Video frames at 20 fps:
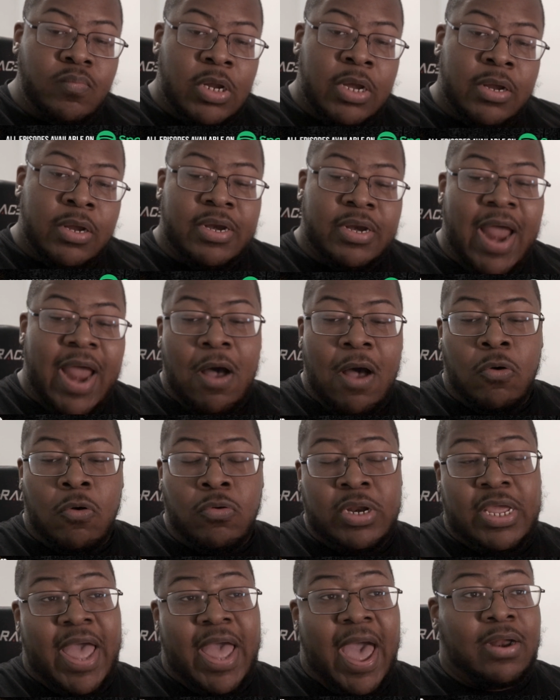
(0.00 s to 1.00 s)
not
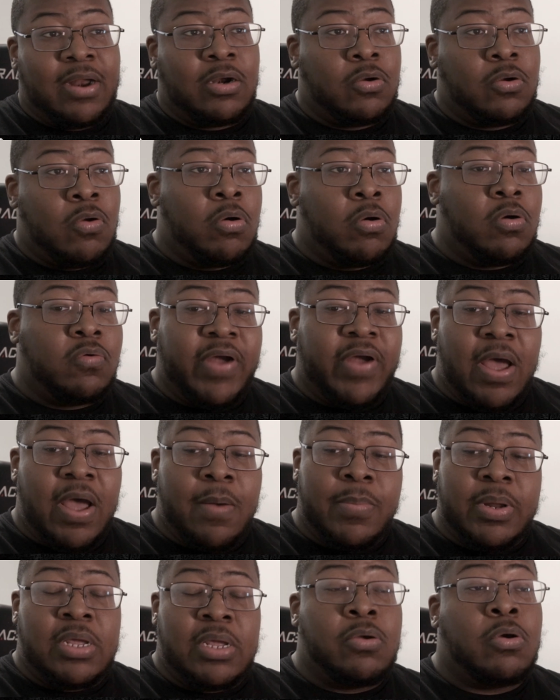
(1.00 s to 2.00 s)
only had a longer round,
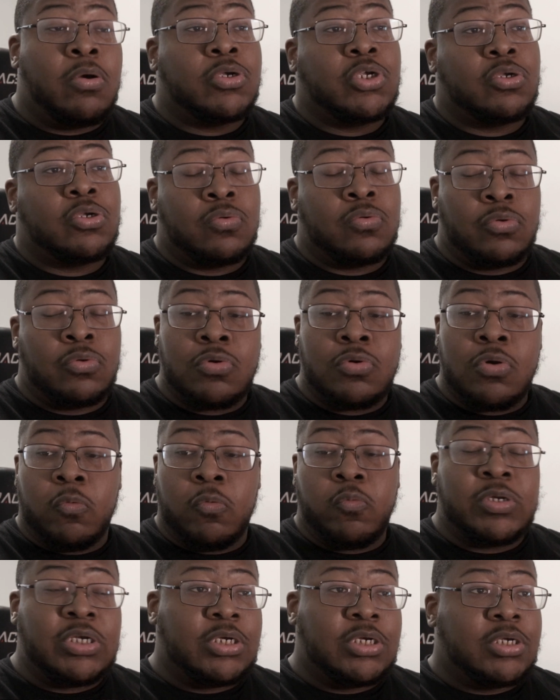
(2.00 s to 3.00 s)
but he also, you know,
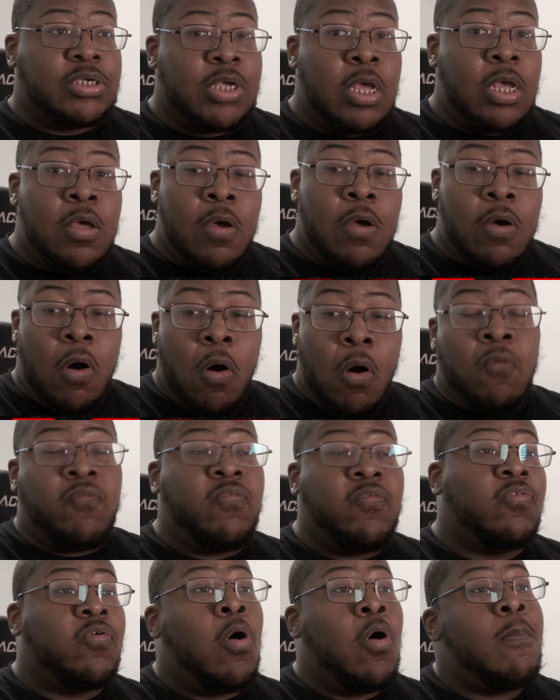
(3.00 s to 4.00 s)
was just
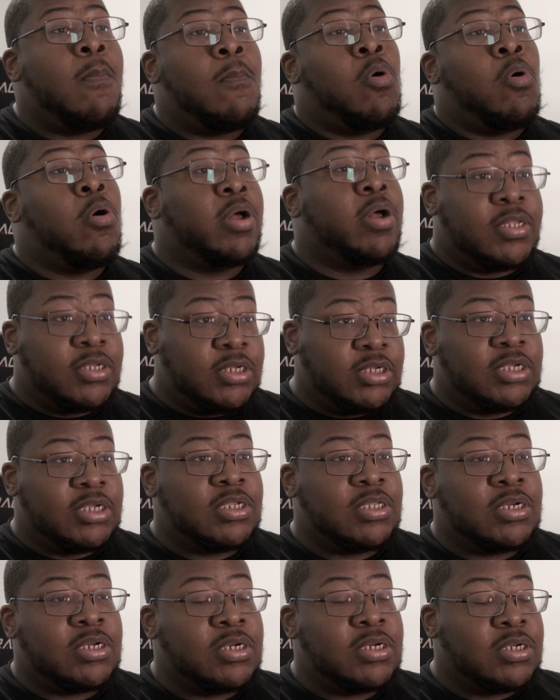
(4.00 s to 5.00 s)
overall more
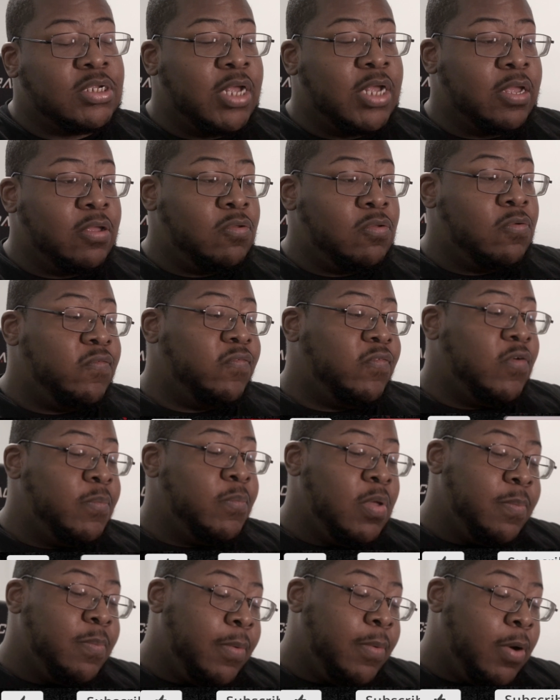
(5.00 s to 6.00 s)
consistent in the second. You feel me?
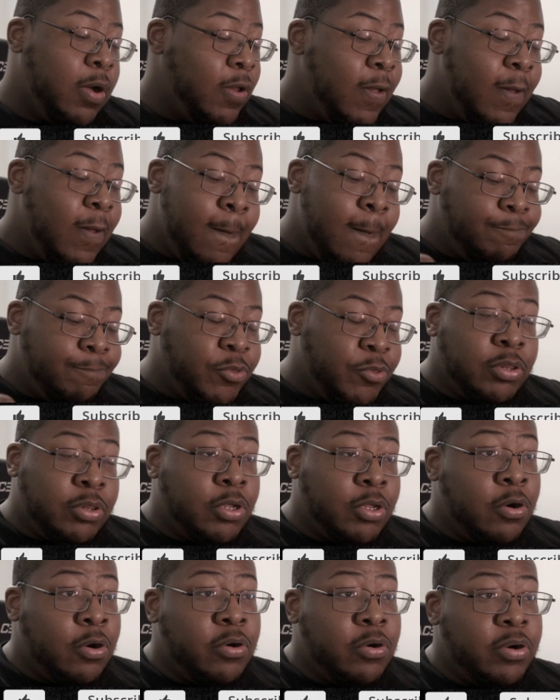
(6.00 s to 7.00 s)
But the
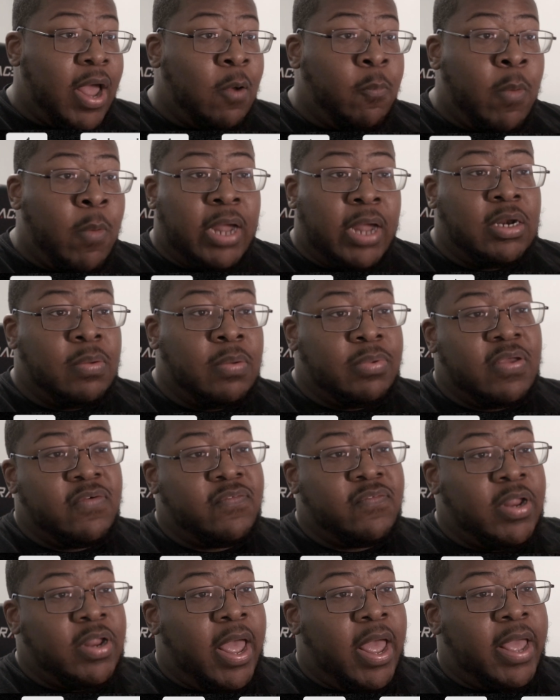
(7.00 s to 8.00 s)
third, I wound up
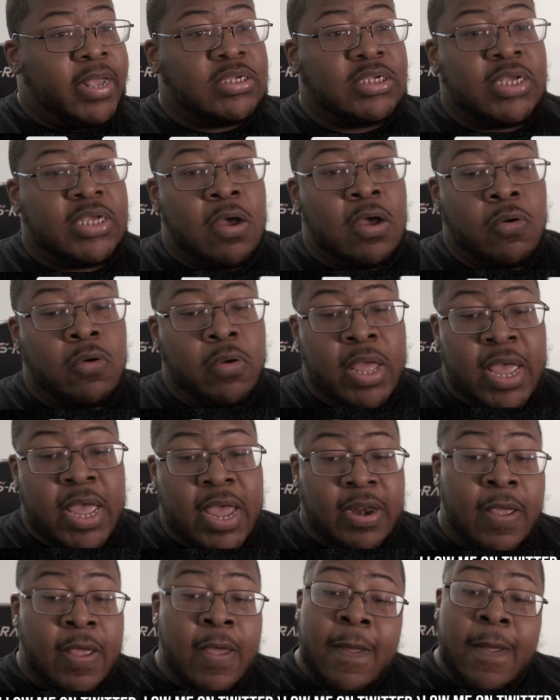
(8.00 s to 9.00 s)
giving to XL,
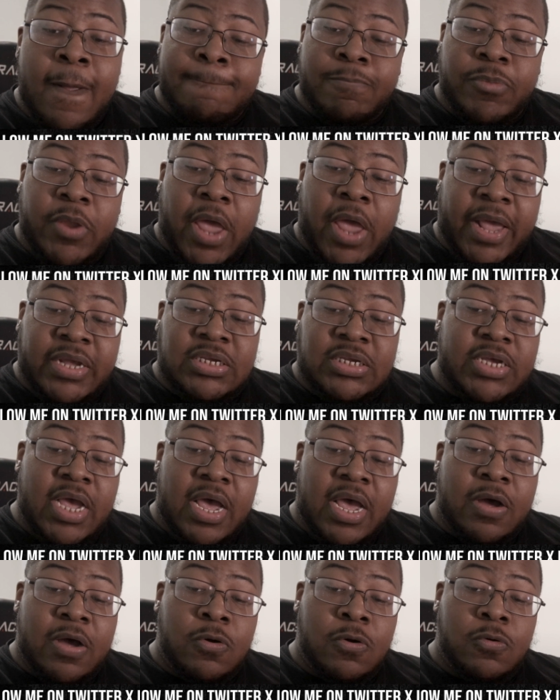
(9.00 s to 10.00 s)
and
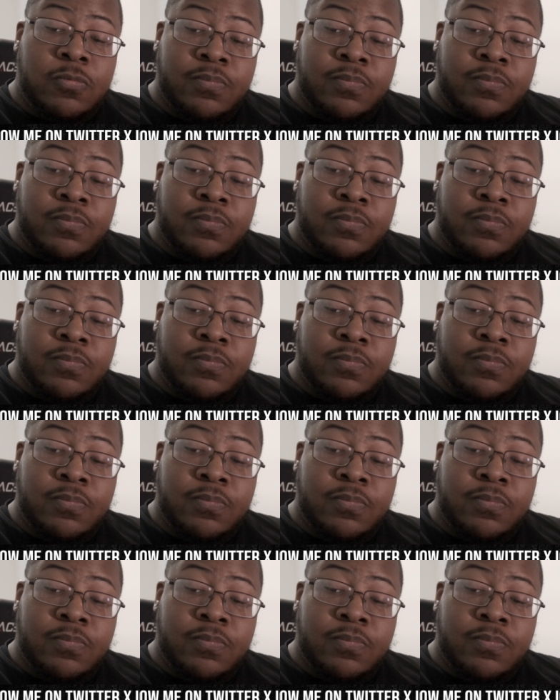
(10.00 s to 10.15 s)
XL